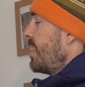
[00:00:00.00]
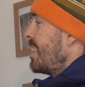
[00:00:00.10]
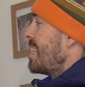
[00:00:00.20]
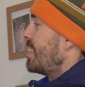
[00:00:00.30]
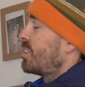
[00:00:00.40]

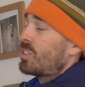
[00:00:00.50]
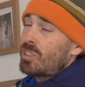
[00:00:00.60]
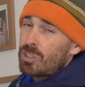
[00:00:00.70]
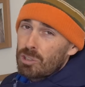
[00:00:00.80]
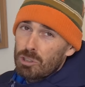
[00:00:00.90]
is
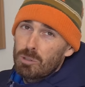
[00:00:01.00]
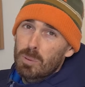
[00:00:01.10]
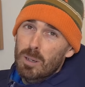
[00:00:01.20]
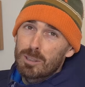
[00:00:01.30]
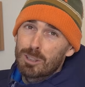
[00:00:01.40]

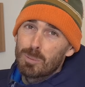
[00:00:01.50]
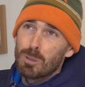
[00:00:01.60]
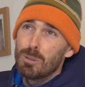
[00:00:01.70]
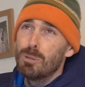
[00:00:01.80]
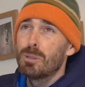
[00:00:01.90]
super
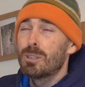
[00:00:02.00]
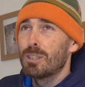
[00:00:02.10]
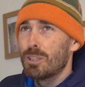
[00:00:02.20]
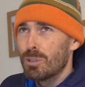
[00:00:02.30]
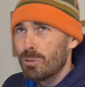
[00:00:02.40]
smooth to
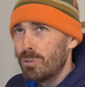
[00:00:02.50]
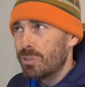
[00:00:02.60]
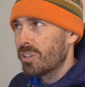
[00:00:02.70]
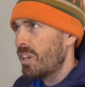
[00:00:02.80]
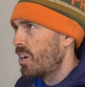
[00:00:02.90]

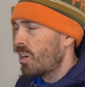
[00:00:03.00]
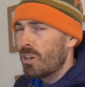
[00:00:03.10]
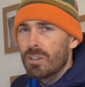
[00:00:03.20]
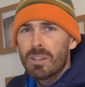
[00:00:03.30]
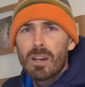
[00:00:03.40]
use,
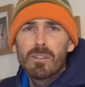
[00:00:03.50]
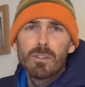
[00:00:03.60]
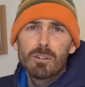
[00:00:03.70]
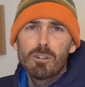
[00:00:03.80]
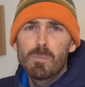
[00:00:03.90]
hot knife
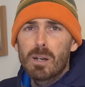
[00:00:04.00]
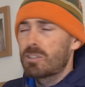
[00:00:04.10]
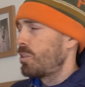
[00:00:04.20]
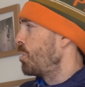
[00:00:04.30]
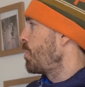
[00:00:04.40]
through
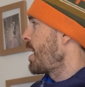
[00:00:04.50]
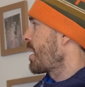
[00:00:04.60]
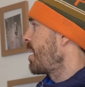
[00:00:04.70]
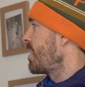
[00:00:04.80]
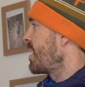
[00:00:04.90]
butter and all that
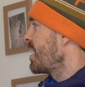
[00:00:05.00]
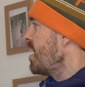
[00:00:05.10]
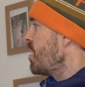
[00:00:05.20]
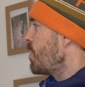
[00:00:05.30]
kind of thing.